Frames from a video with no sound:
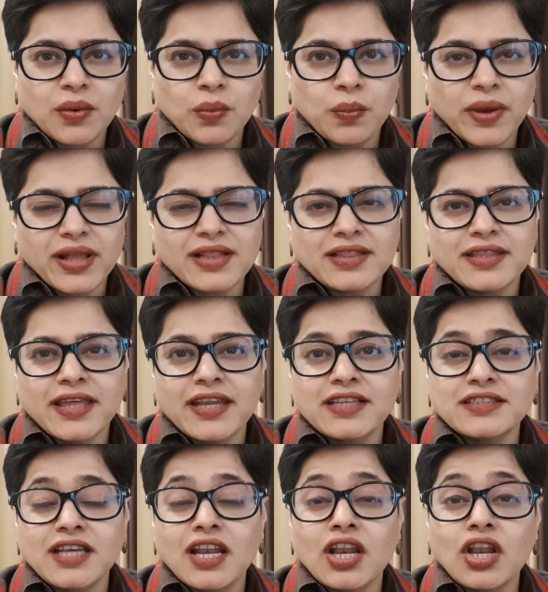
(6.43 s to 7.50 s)
Well, there is
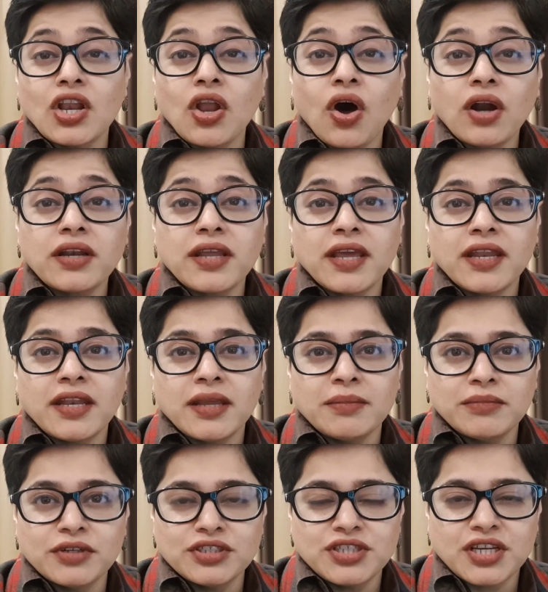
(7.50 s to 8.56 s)
a lot in
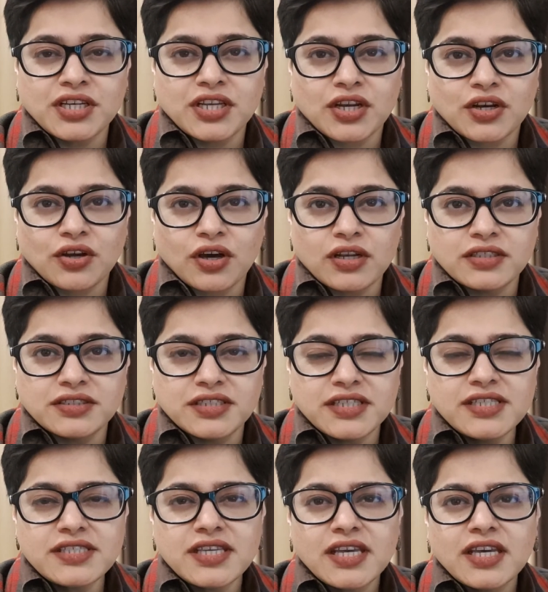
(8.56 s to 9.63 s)
emerging
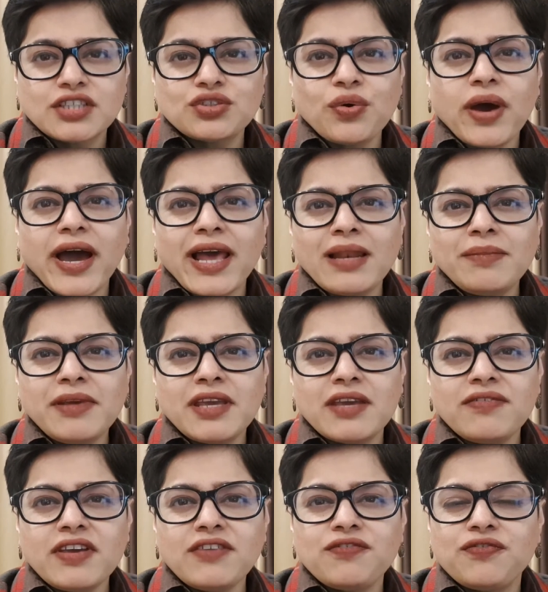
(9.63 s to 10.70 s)
technologies. So I'll be
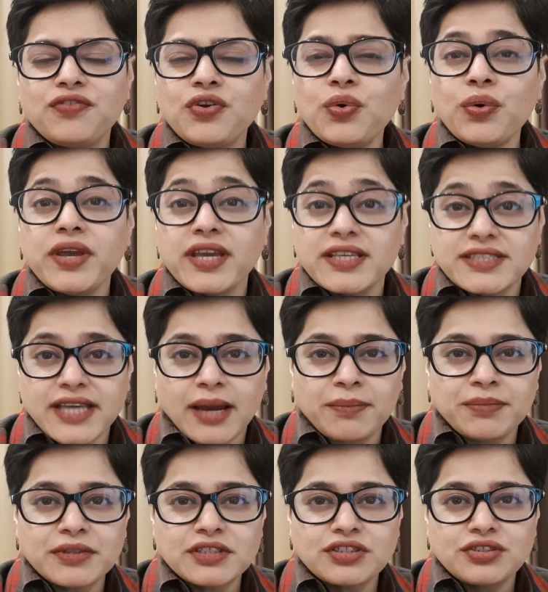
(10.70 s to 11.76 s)
giving few
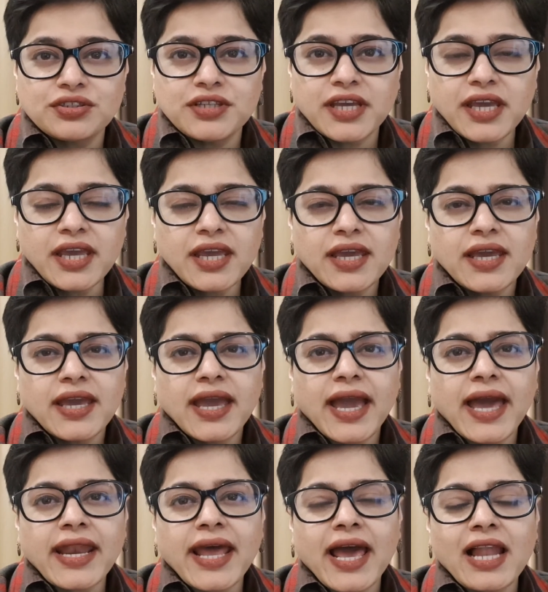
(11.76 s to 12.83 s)
examples today
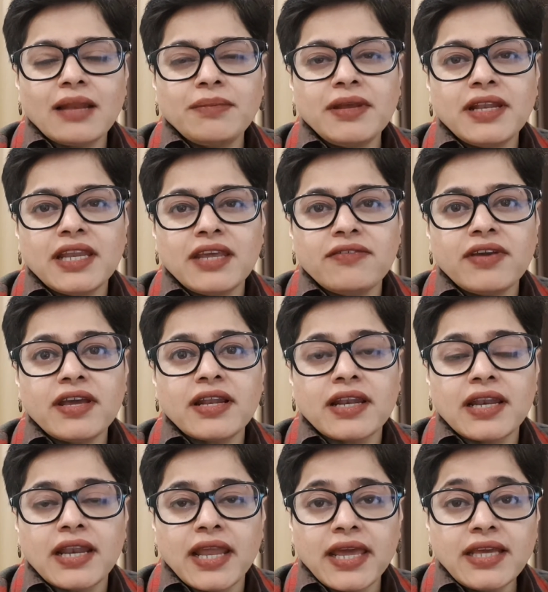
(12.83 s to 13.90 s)
and I'll be
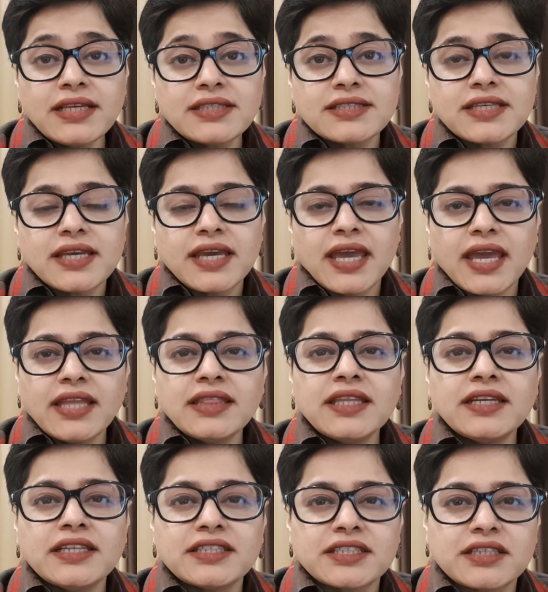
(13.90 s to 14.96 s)
leaving links in the
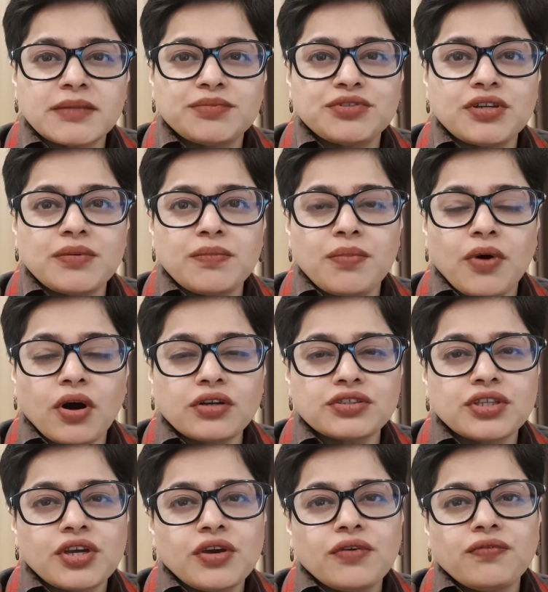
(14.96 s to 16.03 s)
description box
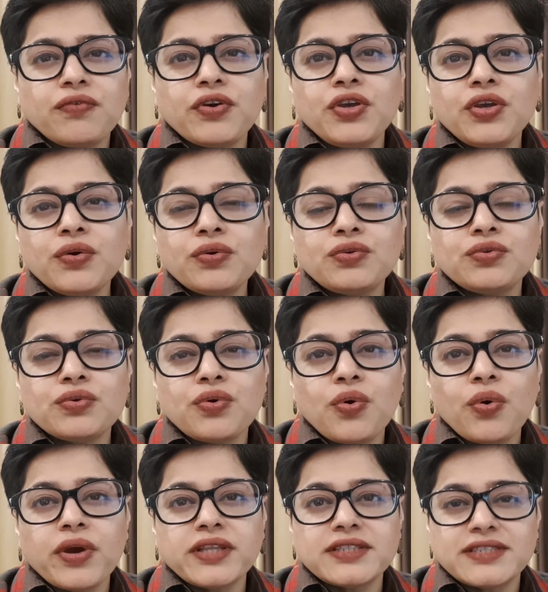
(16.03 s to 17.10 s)
for you to go
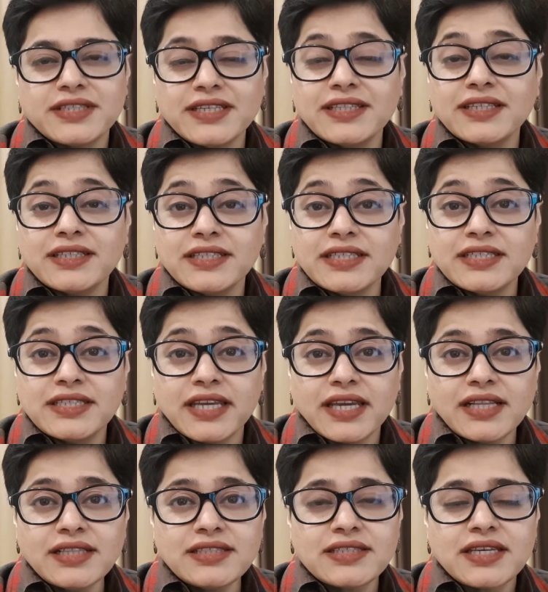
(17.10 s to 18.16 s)
and see the
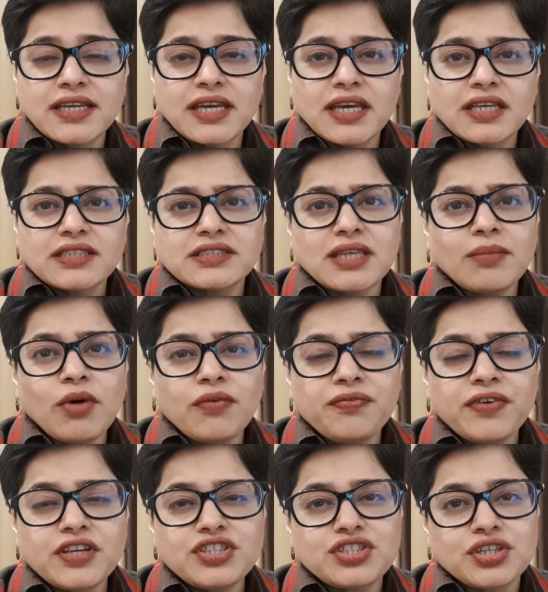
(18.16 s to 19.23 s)
details, some of
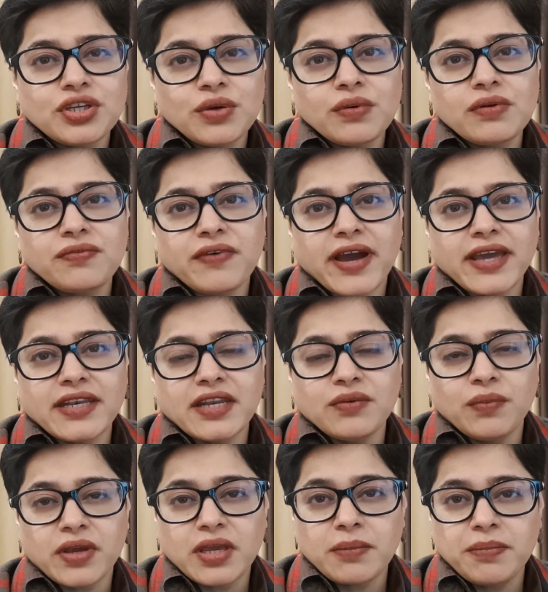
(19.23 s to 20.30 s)
which you will find in
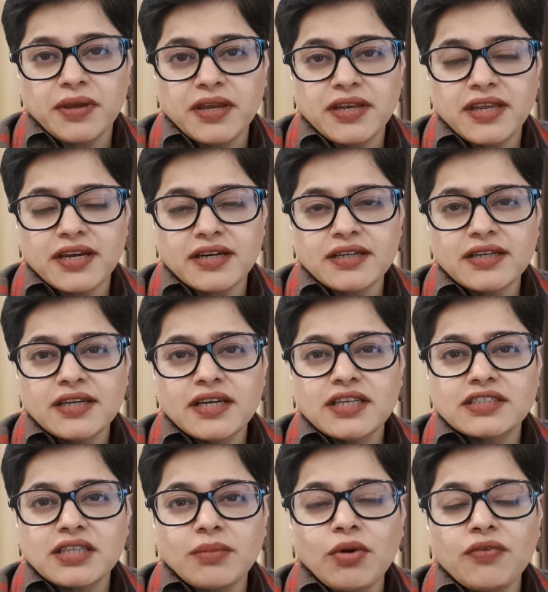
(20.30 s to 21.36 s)
Wikipedia,
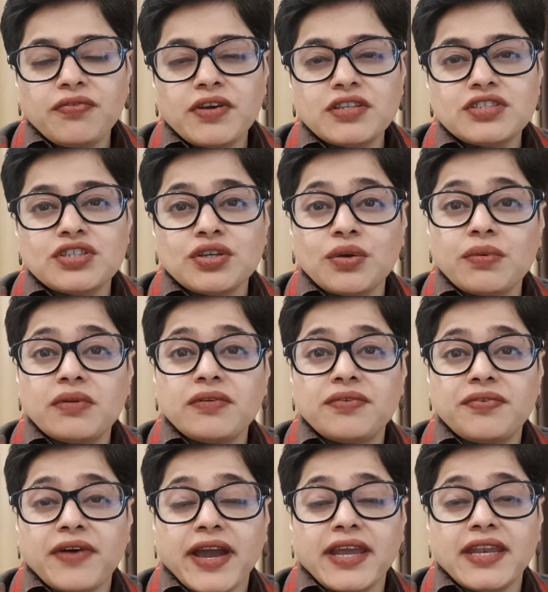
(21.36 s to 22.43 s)
some of which you will be
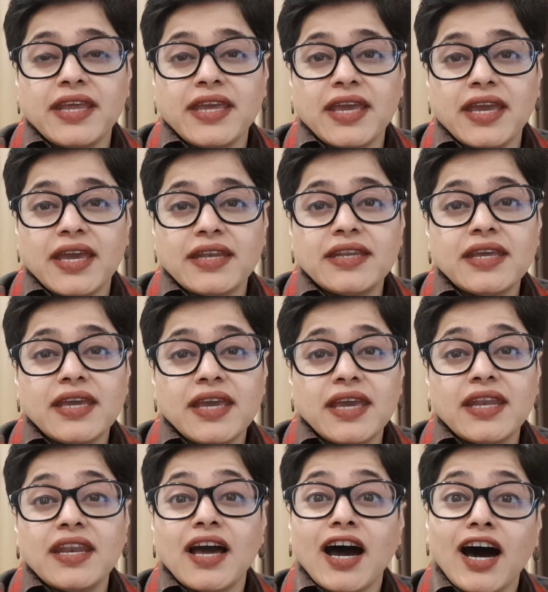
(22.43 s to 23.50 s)
finding it
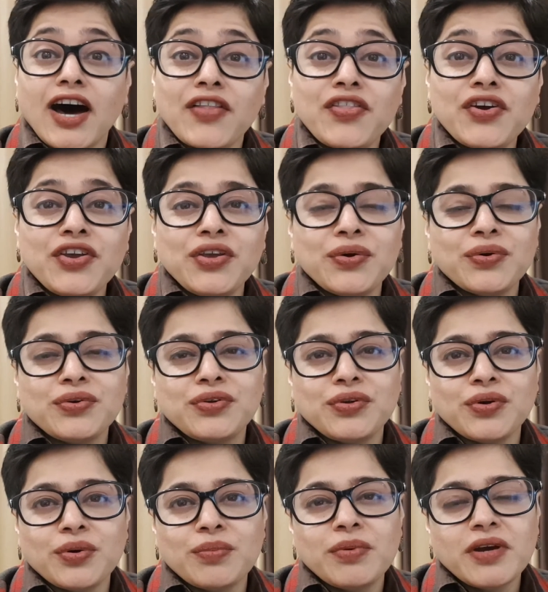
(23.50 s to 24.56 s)
in other
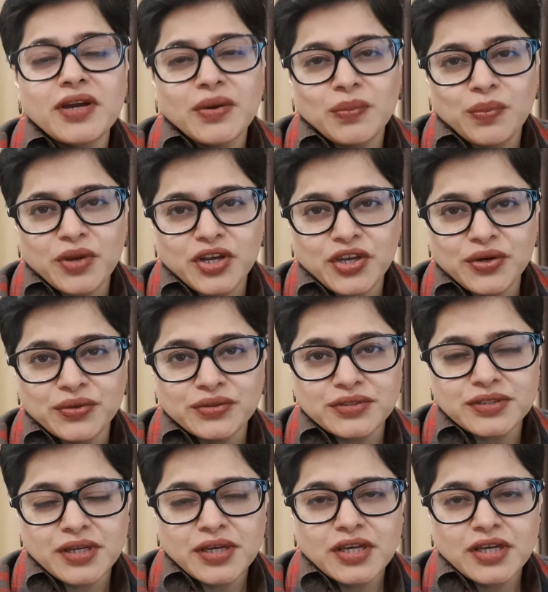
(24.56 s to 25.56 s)
YouTube videos.